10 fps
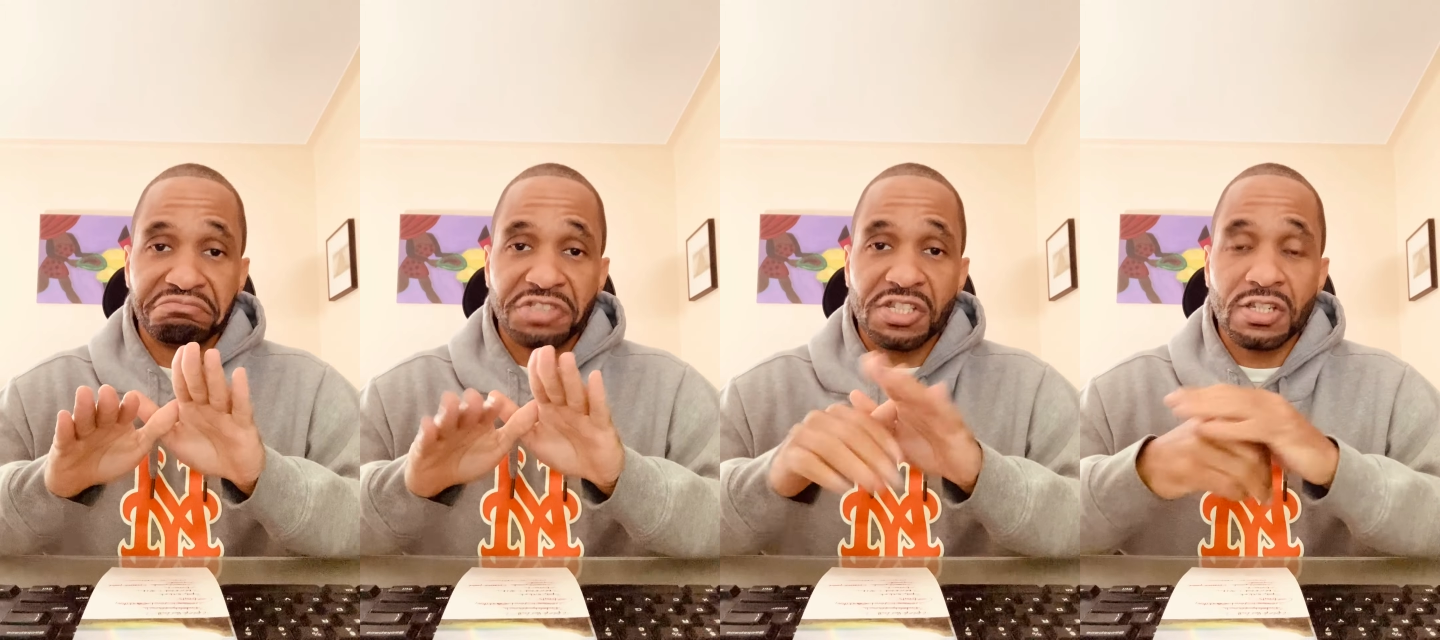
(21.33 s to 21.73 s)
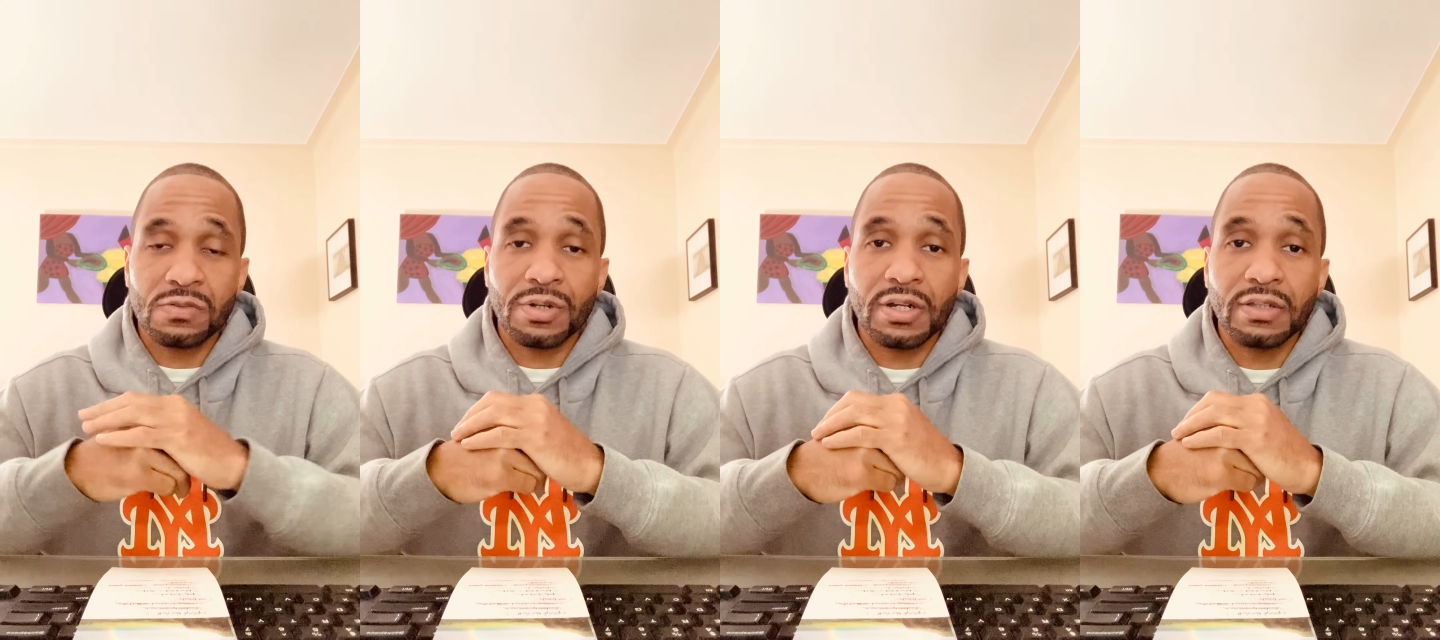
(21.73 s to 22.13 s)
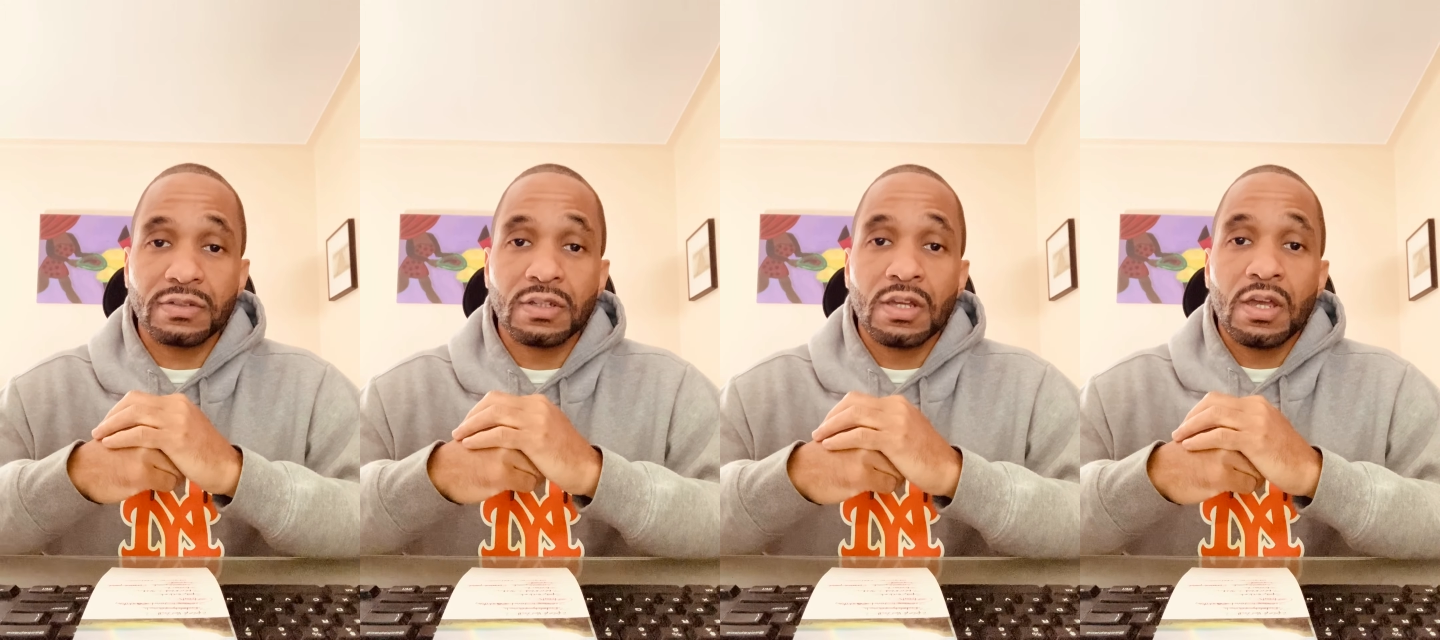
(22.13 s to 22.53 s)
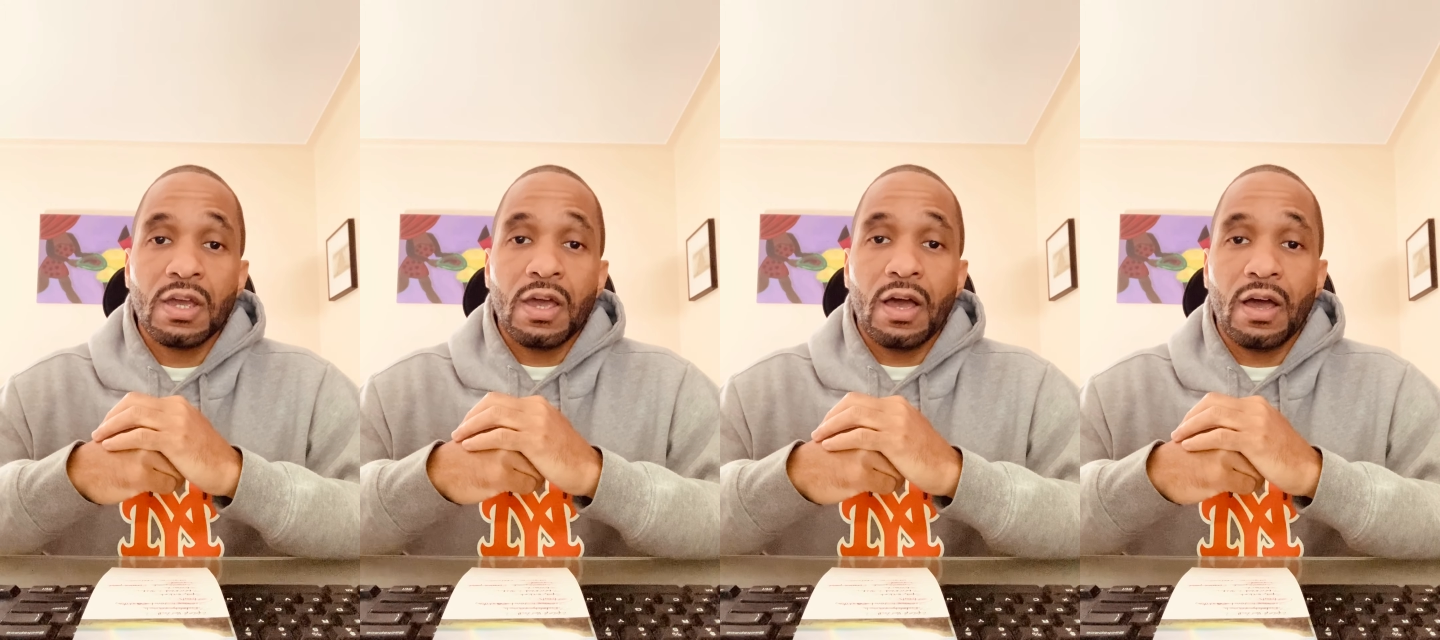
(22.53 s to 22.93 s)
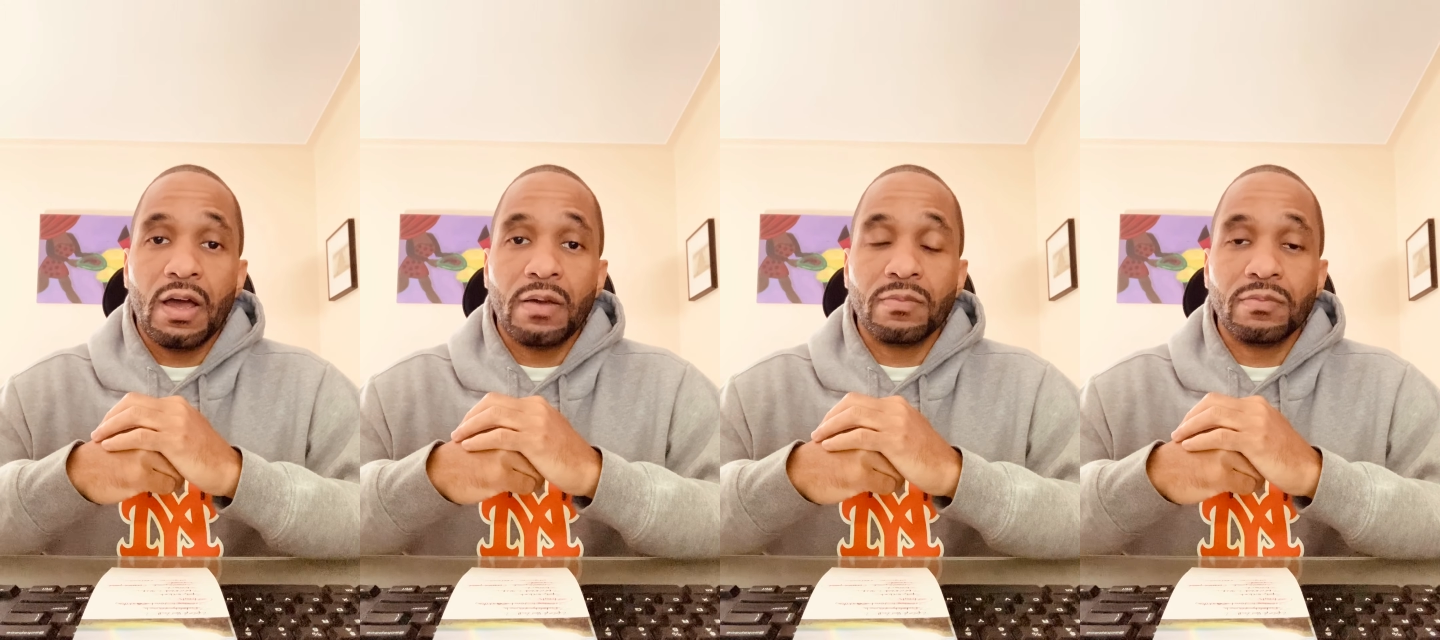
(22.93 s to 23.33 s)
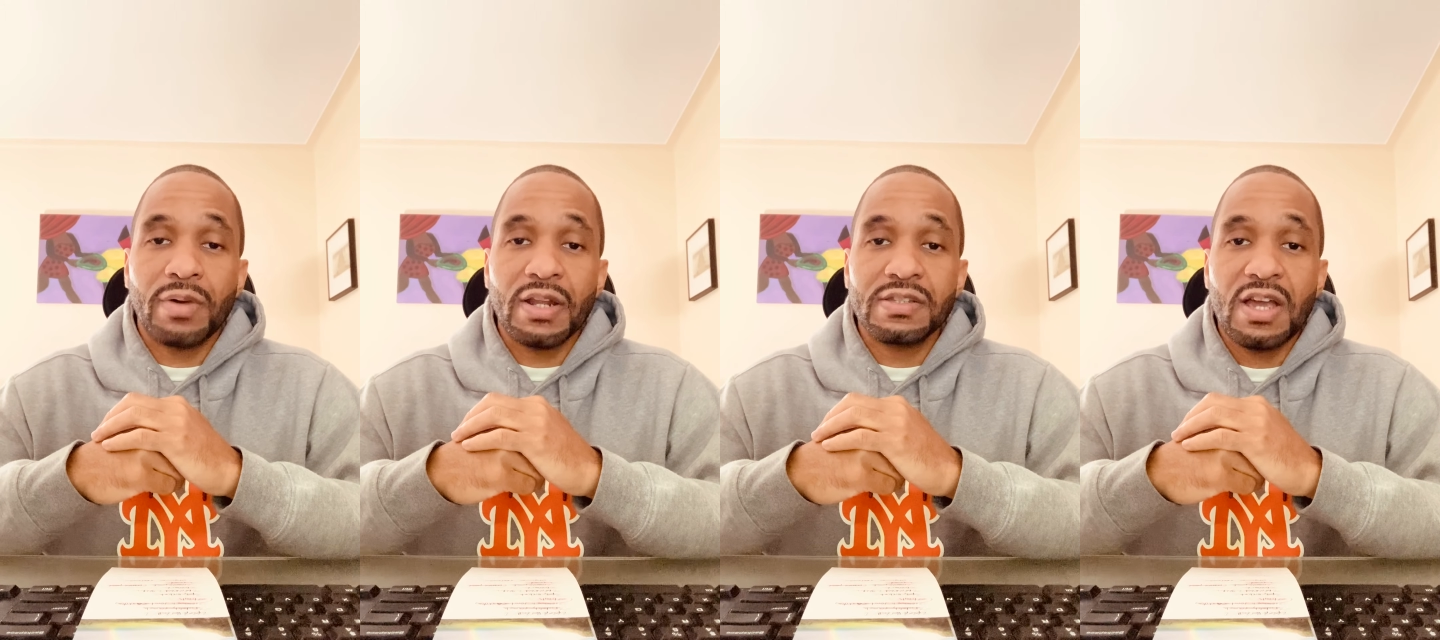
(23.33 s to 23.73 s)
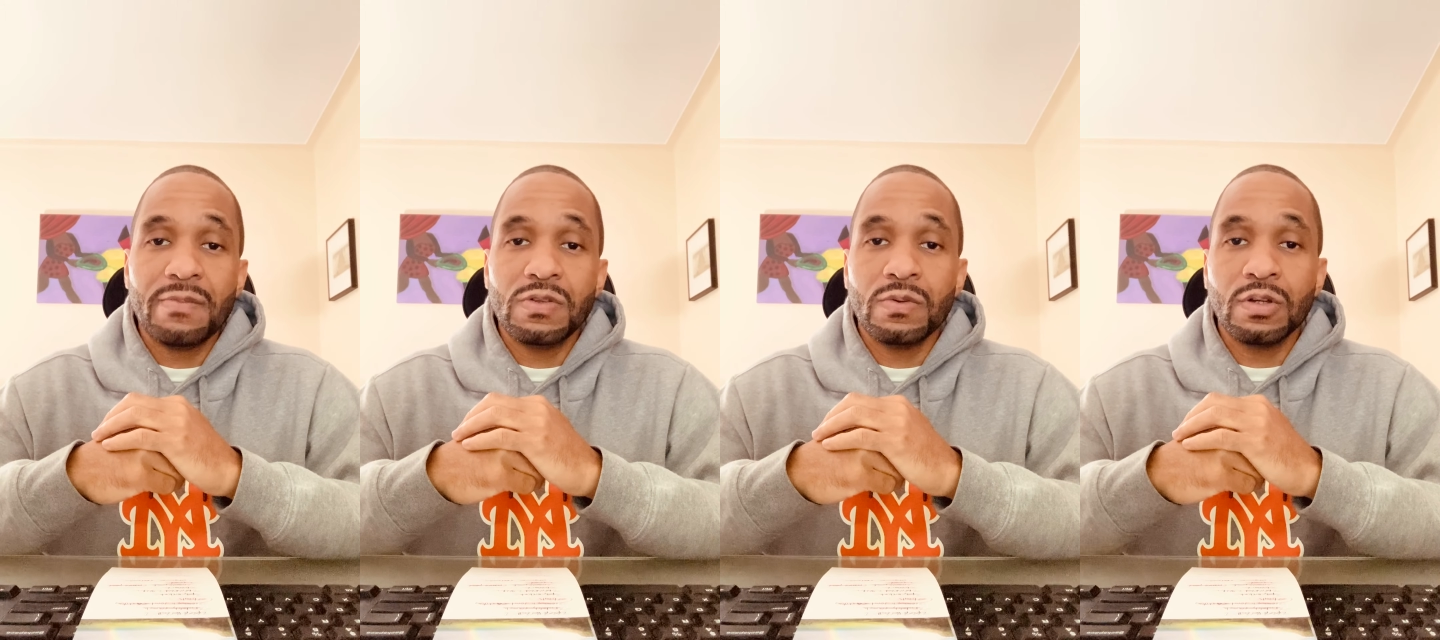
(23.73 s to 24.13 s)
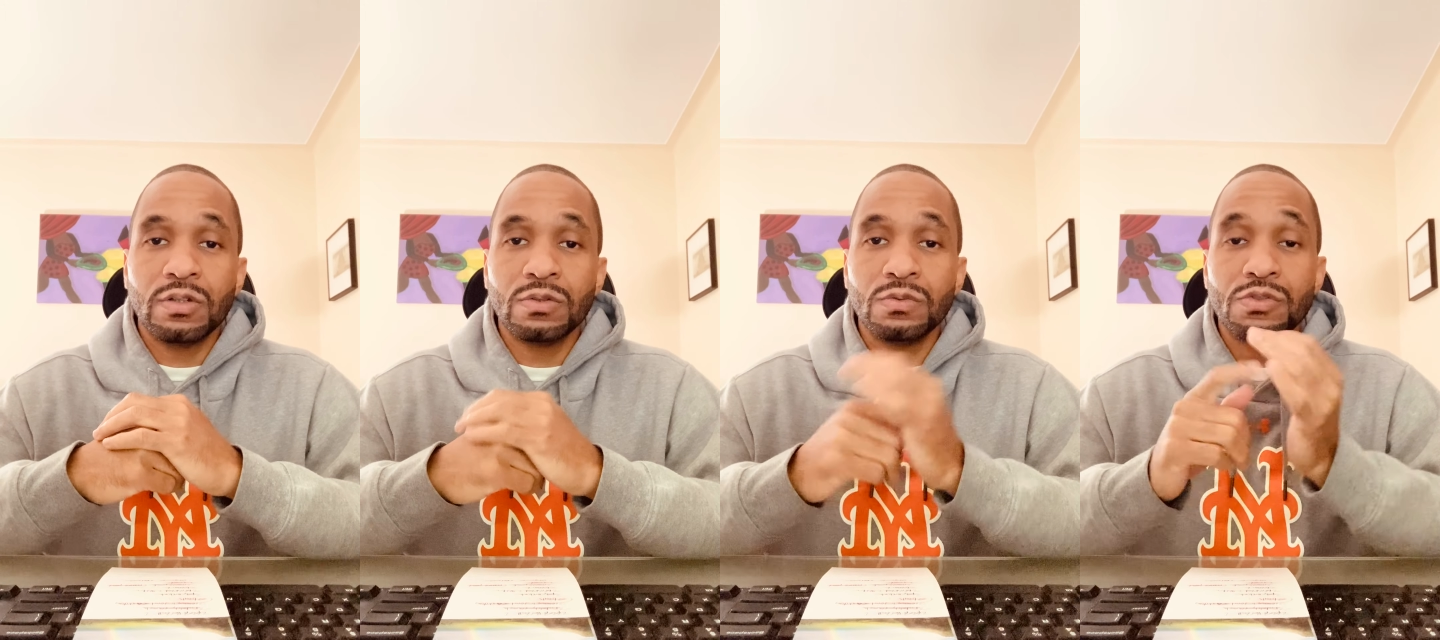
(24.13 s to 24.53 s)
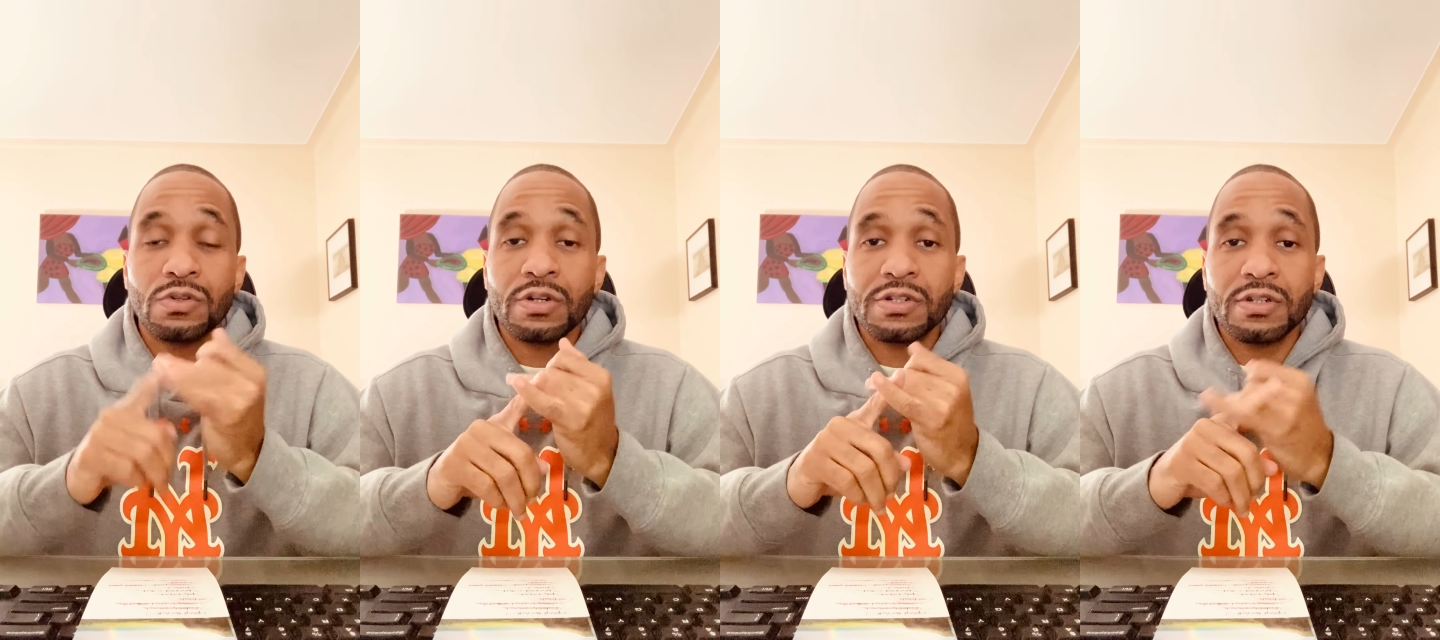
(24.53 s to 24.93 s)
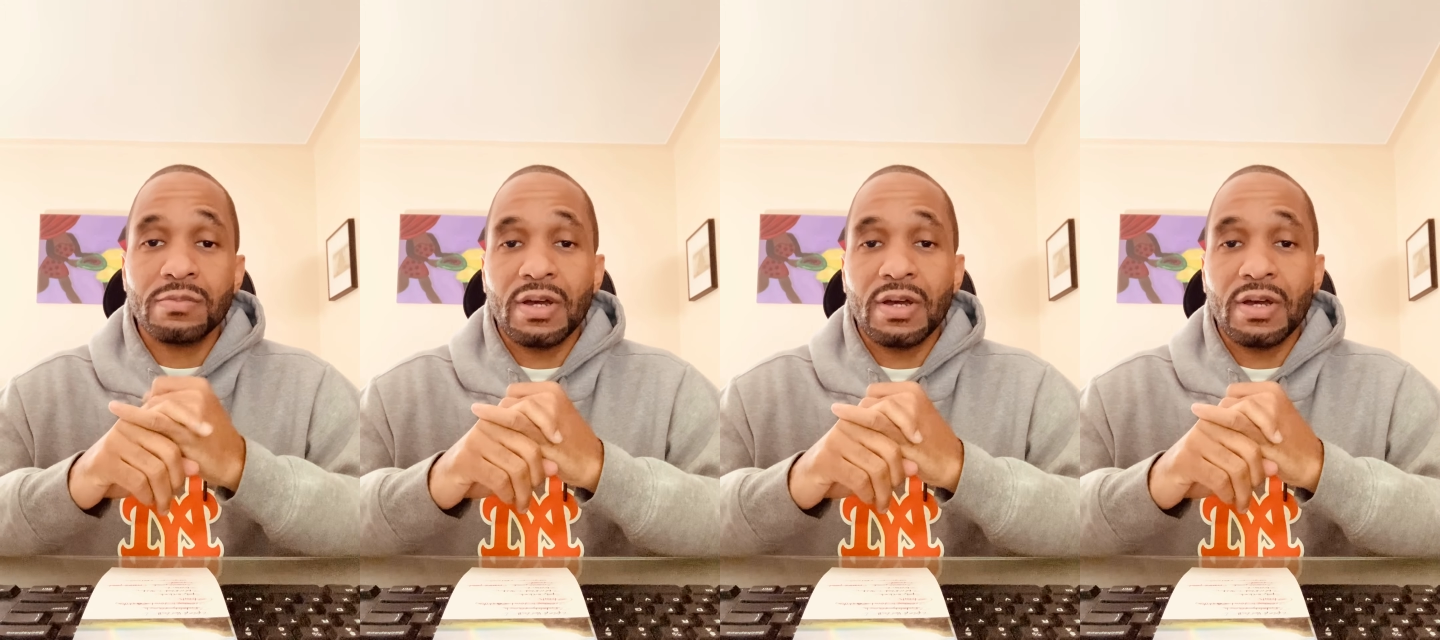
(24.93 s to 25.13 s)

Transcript: Just is what it is. By the time you include Georgia,